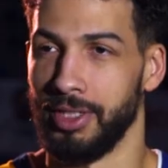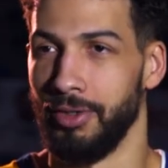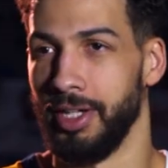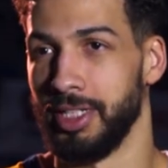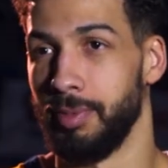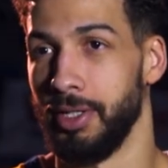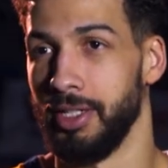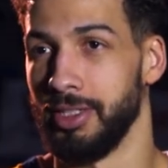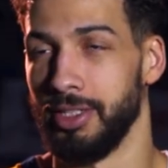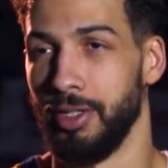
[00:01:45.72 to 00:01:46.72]
it's a great
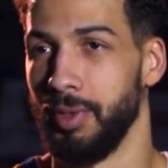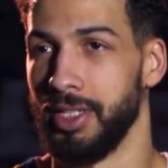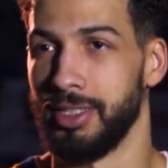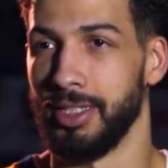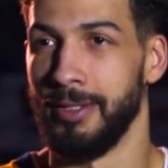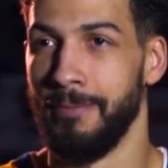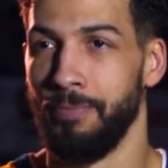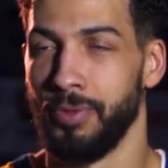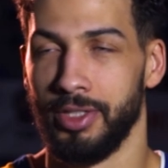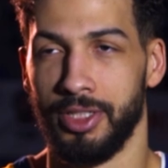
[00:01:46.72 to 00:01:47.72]
experience. You know, we get to
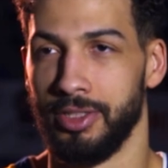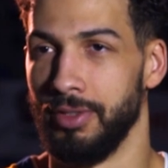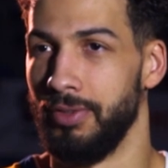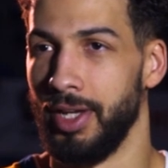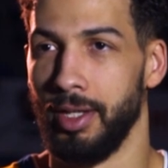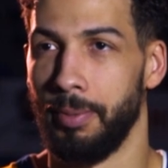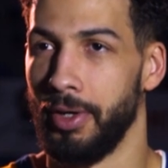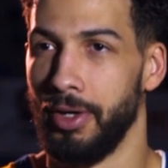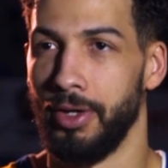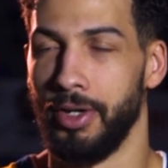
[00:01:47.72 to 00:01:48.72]
just develop
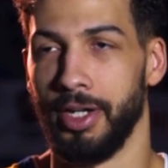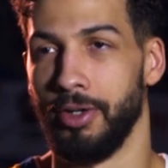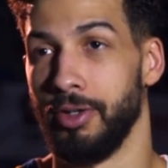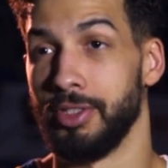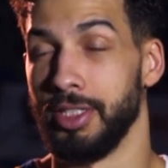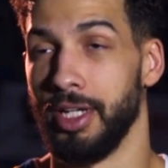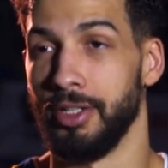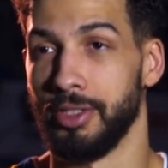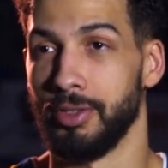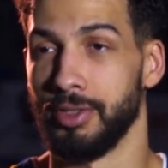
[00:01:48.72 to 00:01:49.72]
her and grow
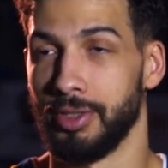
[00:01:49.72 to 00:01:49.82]
together, so